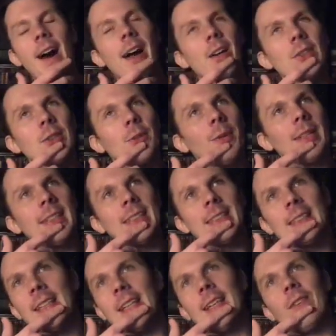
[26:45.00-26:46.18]
I also read this
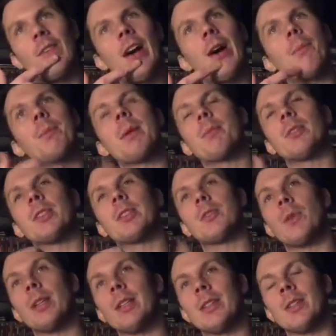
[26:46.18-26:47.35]
thing of how people in the
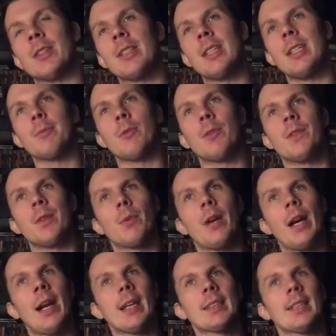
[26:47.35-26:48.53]
2013 movie were
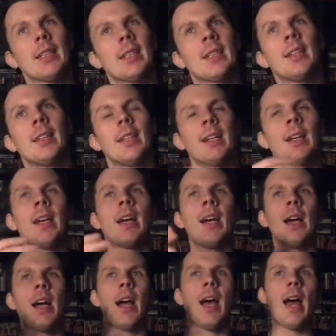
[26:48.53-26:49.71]
asking like,
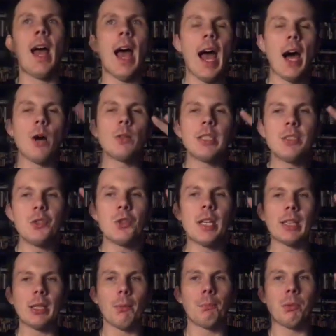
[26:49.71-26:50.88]
how did you
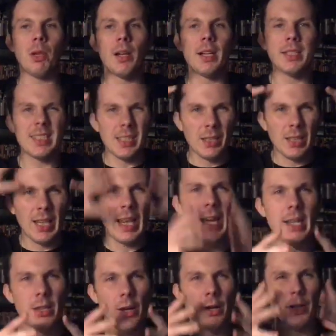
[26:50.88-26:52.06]
get the blood to land on